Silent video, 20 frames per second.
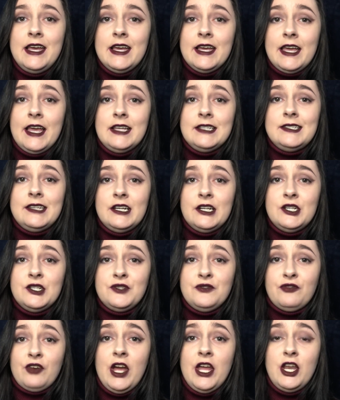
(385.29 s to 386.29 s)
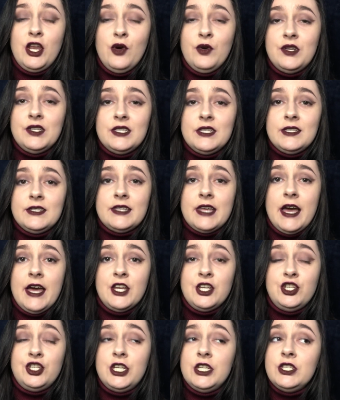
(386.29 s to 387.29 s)
Kaysera's friend notices that
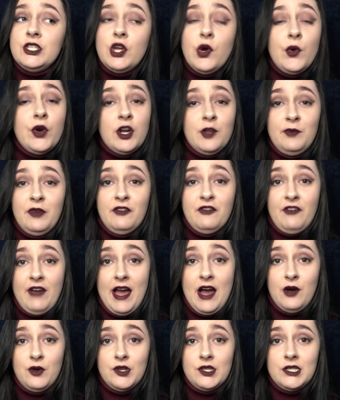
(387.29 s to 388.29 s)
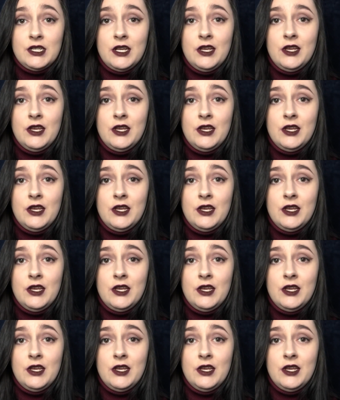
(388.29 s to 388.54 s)
she's nowhere to be found.